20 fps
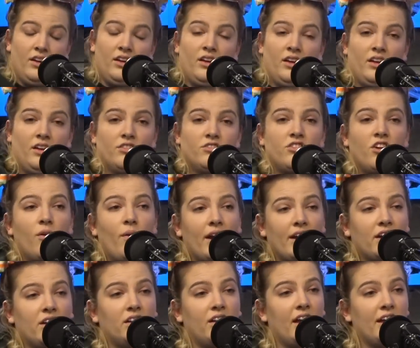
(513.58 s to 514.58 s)
So I
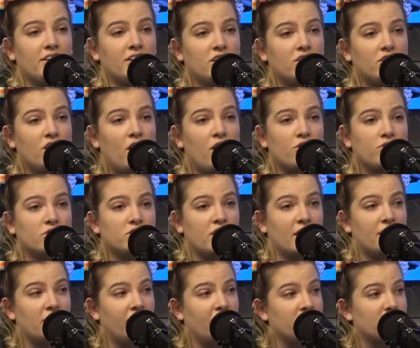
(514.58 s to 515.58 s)
collected those. I
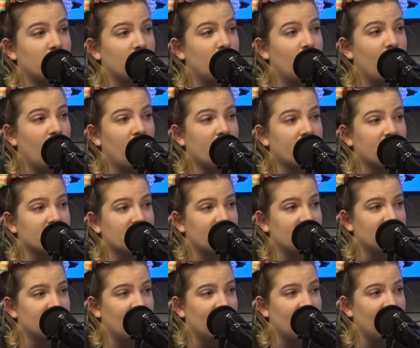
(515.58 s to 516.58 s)
collected
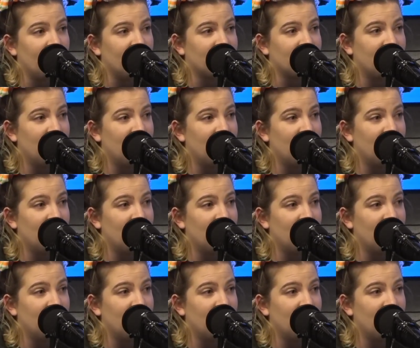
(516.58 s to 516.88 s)
carcasses, I guess.